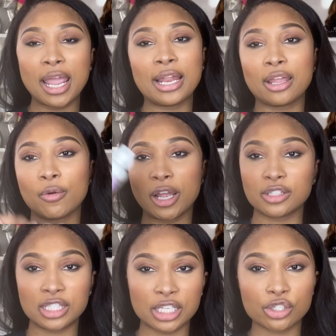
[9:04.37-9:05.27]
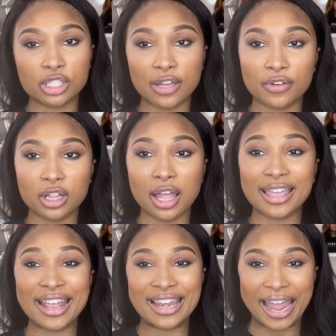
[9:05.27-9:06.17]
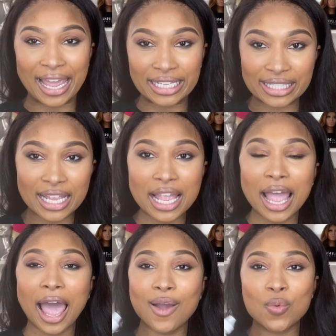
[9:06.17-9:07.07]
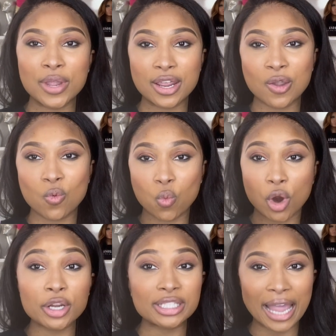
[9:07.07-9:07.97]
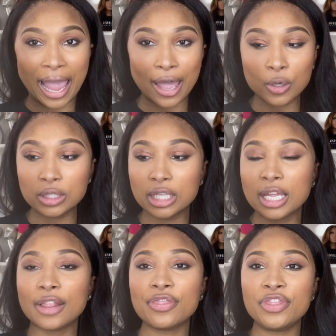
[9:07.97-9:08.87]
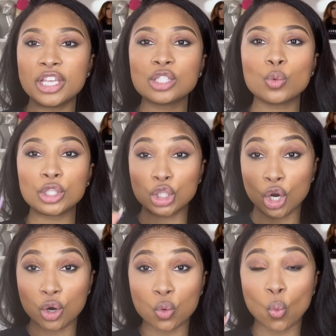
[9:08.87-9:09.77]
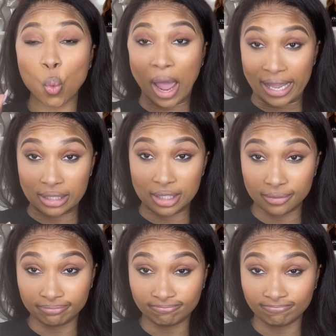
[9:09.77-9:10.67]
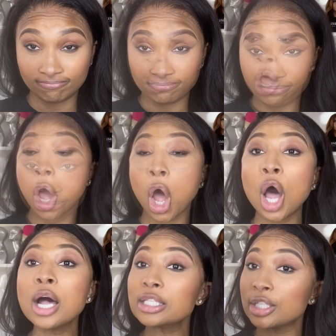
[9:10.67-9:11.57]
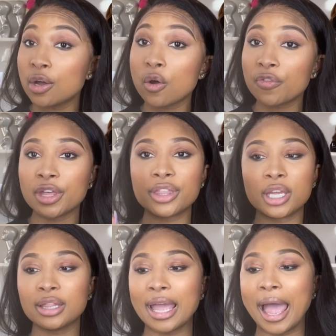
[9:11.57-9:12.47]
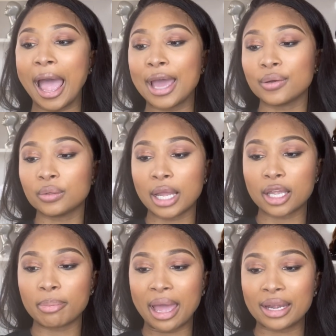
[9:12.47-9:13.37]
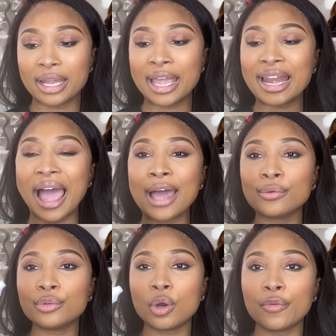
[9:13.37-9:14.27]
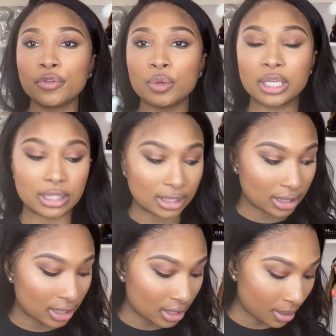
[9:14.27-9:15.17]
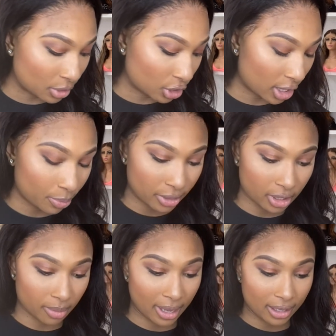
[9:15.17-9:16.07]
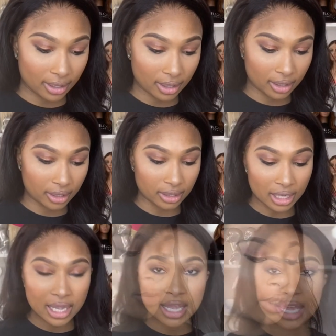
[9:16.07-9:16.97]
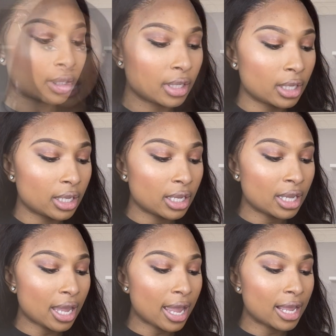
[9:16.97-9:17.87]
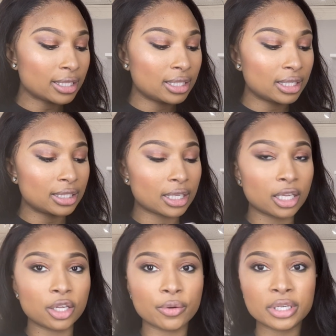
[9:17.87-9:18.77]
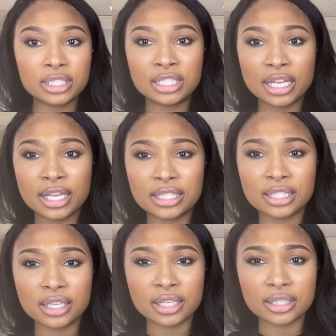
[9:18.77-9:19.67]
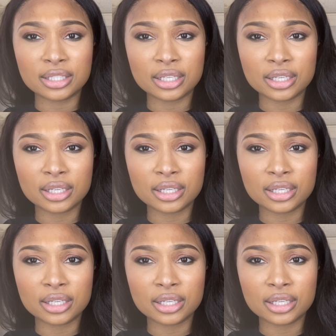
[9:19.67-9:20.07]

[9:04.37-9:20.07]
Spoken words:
and around 6 or 7 o'clock at night, I went and worked out, this would turn white. Also, the thing that I don't like about it, and I don't know if you can see, I'm gonna try to put it on my hand. It has this iridescent